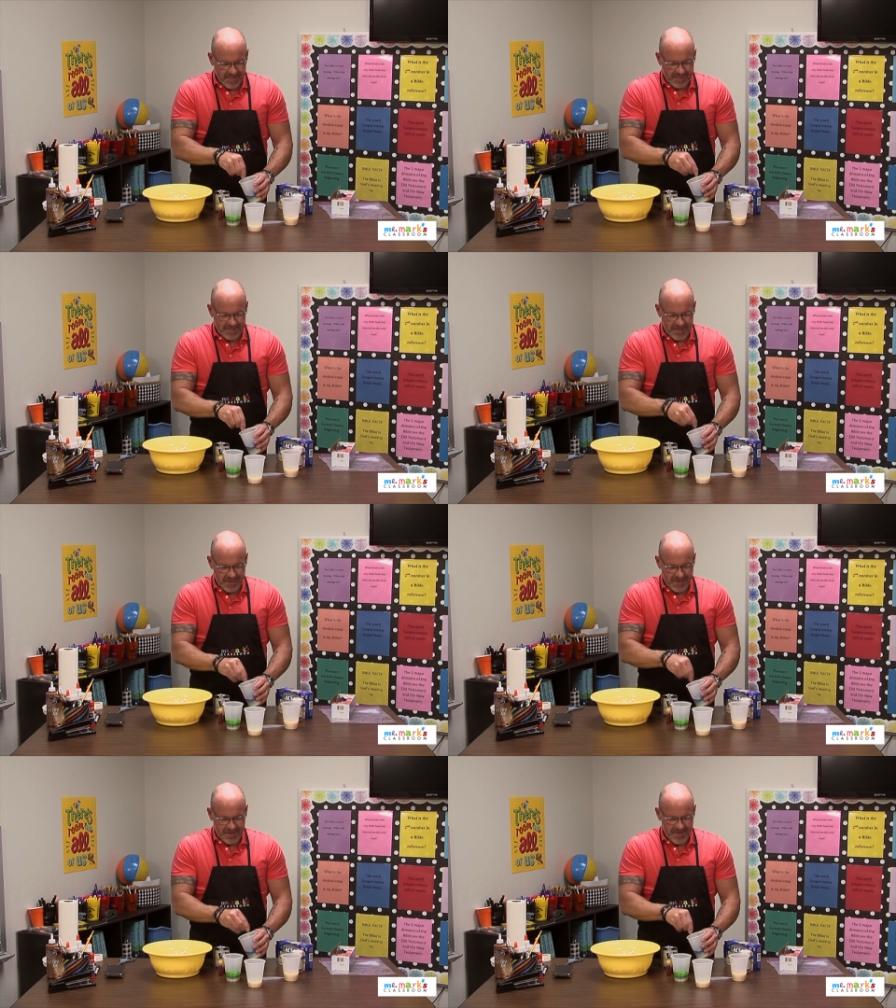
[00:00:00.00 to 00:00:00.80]

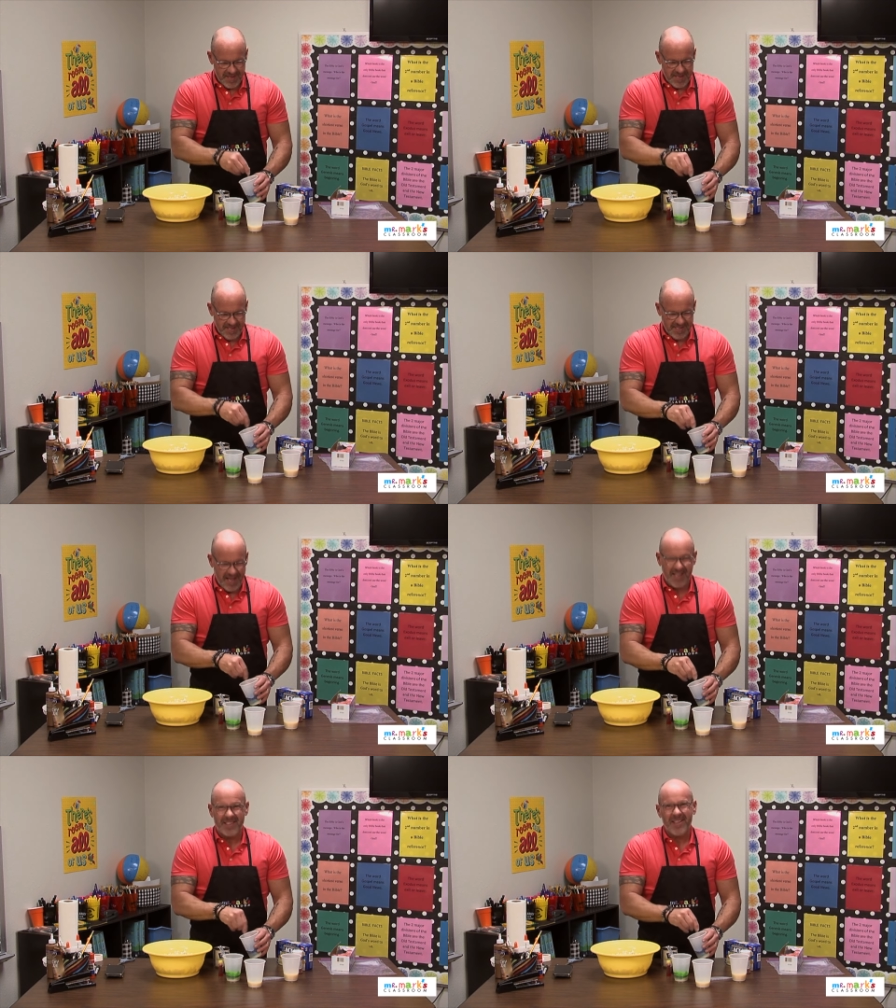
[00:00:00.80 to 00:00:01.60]
So
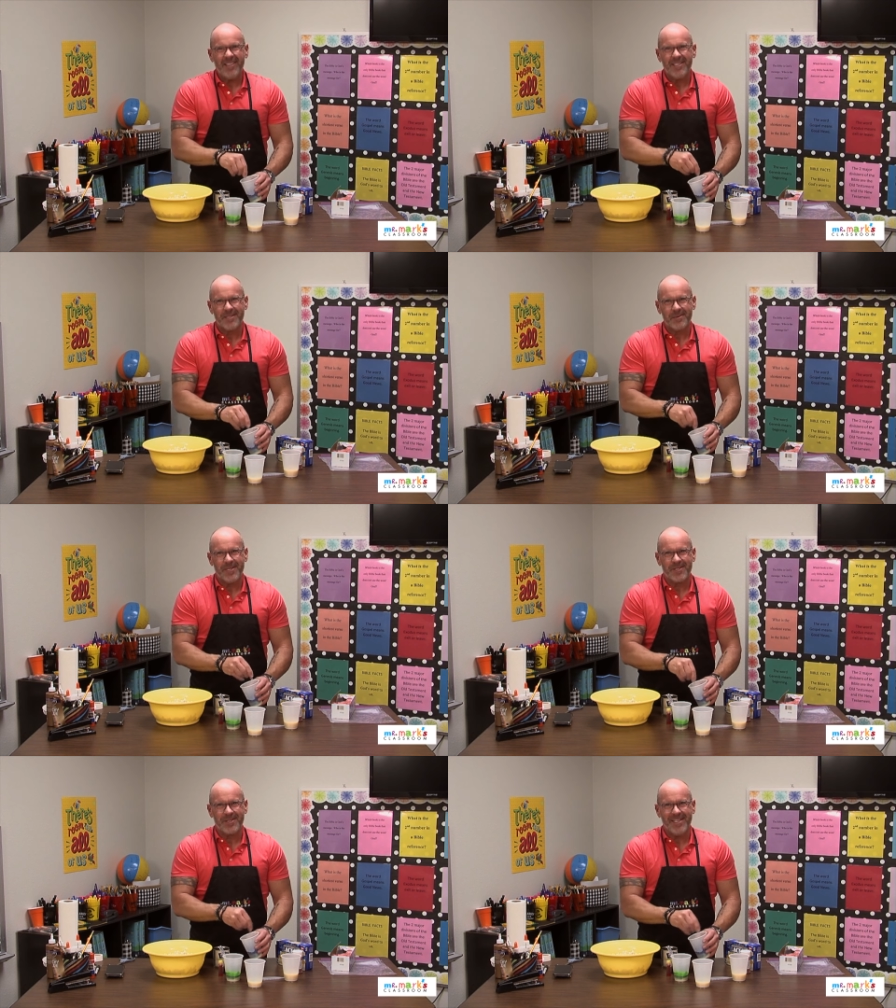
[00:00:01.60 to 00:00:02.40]
yeah, salty
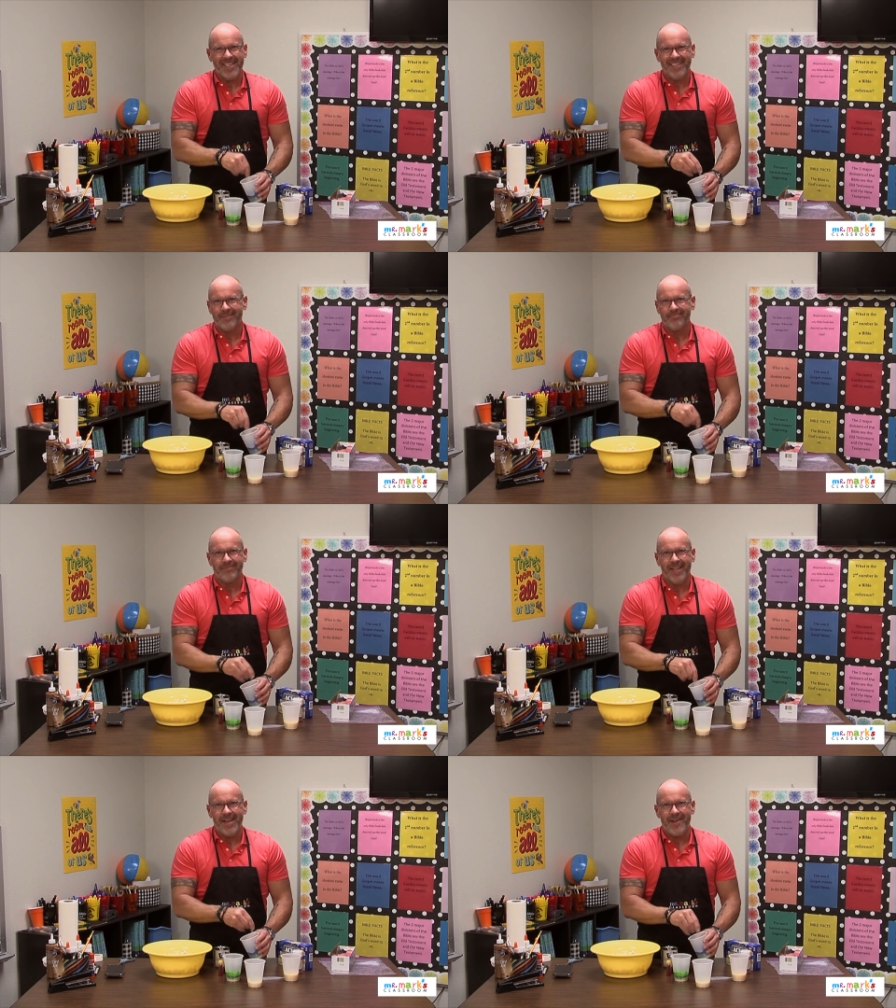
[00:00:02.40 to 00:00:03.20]
sweet treat.
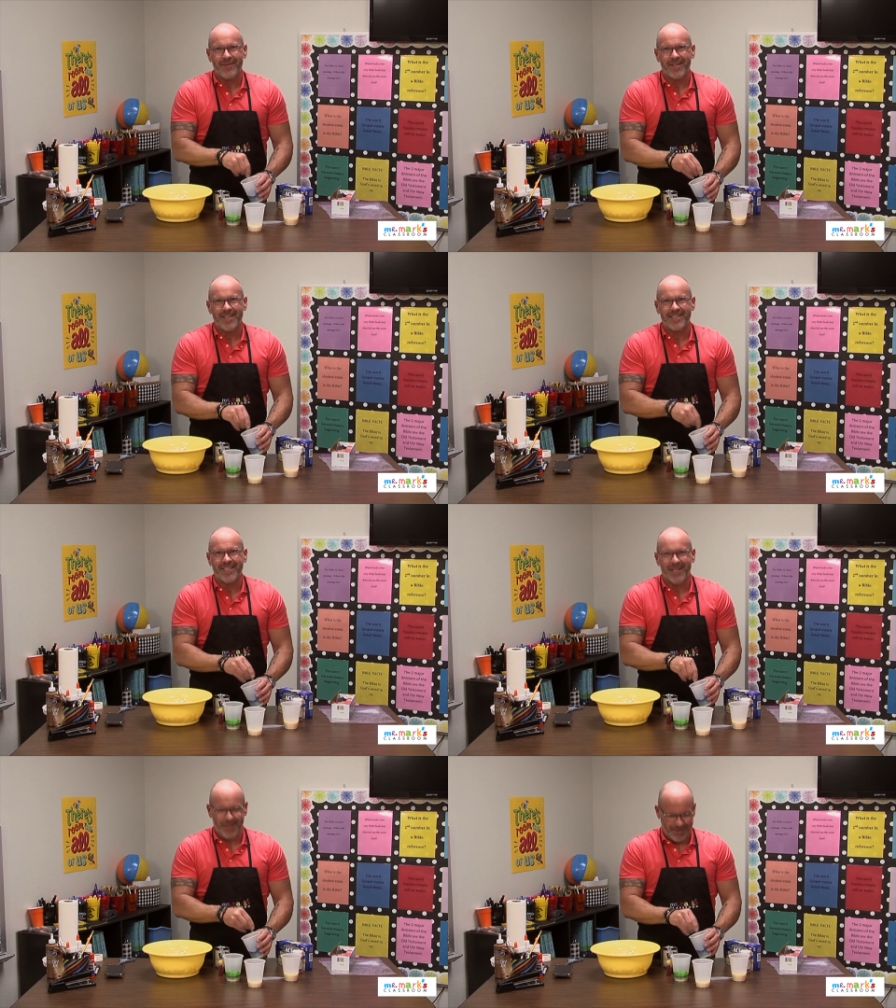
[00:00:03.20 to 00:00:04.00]
That never does
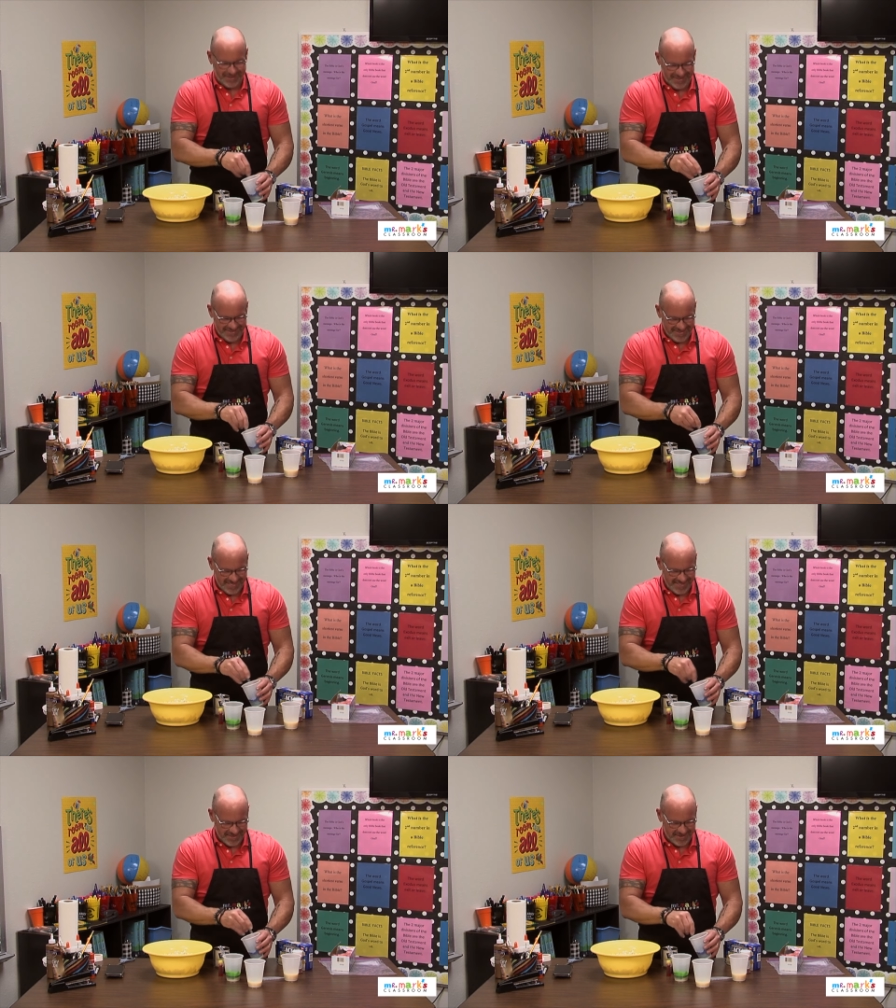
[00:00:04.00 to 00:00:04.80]
get old.
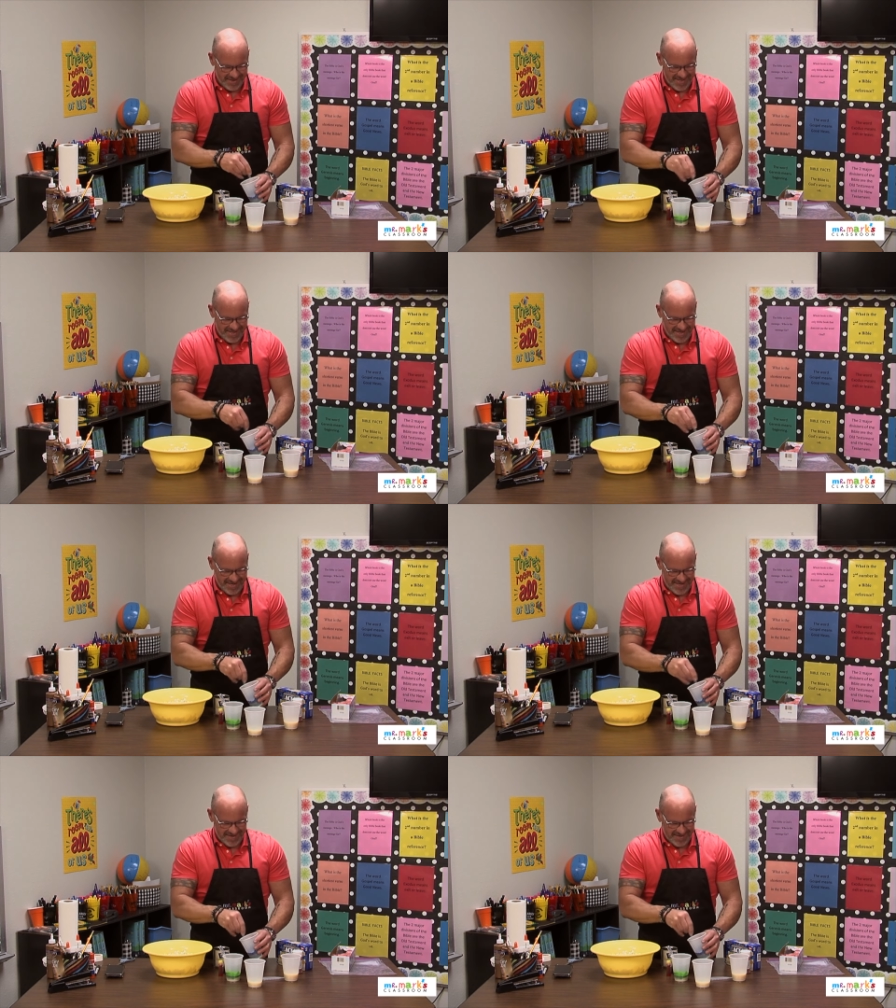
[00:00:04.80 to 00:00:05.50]
That's a great thing